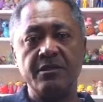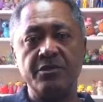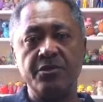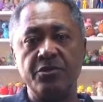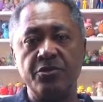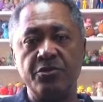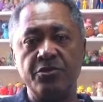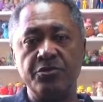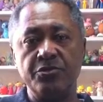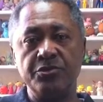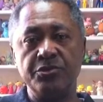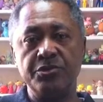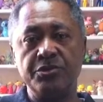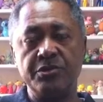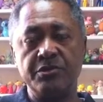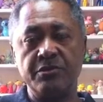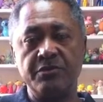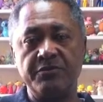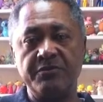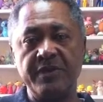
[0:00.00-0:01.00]
those
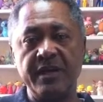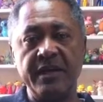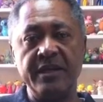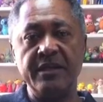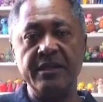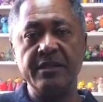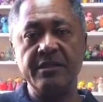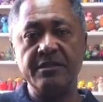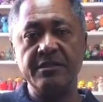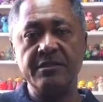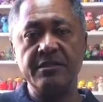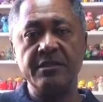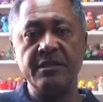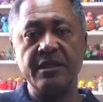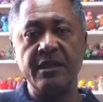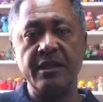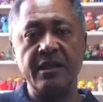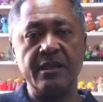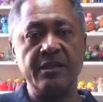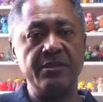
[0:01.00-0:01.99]
findings
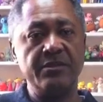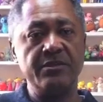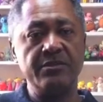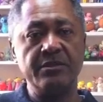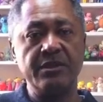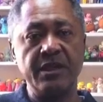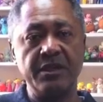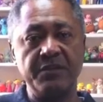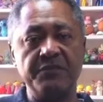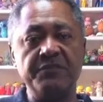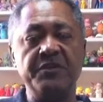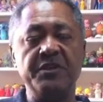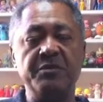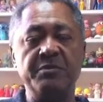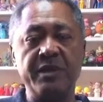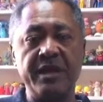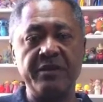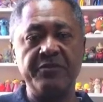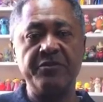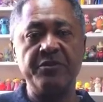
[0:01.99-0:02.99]
and to get
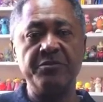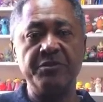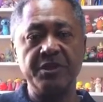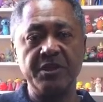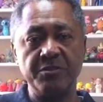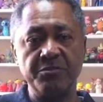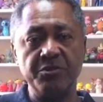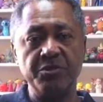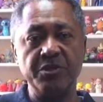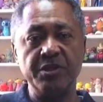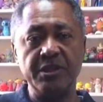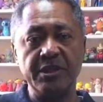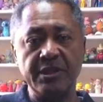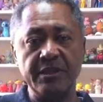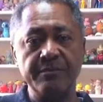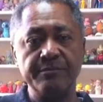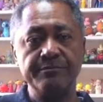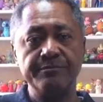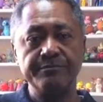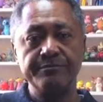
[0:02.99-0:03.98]
feedback from the community.
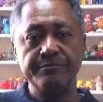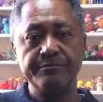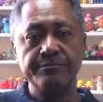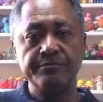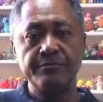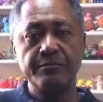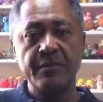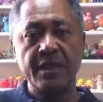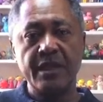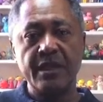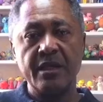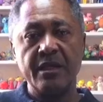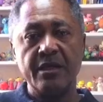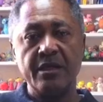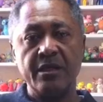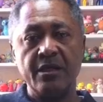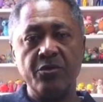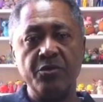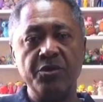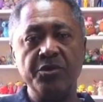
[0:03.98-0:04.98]

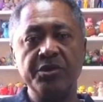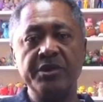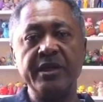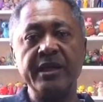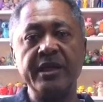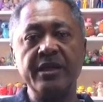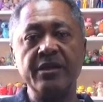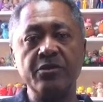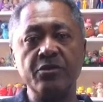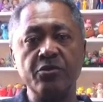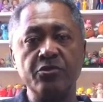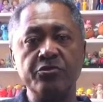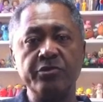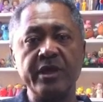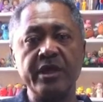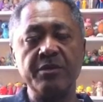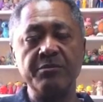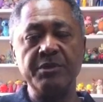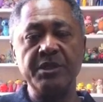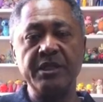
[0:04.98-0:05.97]
Now we're taking those
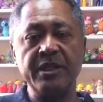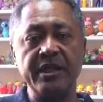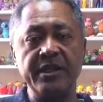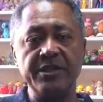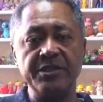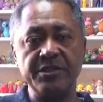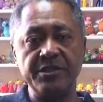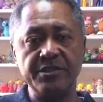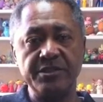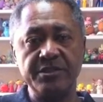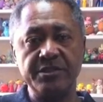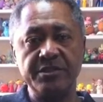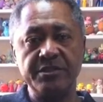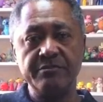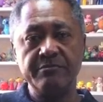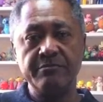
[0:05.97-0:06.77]
recommendations,